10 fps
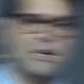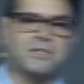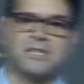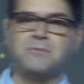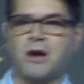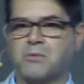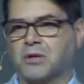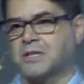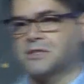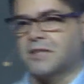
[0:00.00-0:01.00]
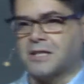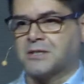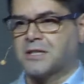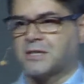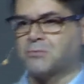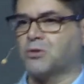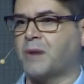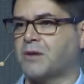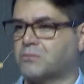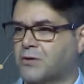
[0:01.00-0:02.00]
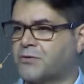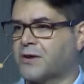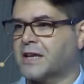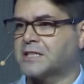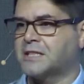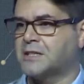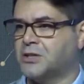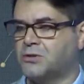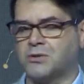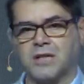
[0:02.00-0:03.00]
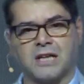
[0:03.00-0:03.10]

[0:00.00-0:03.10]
T-Mobile is more about reflecting you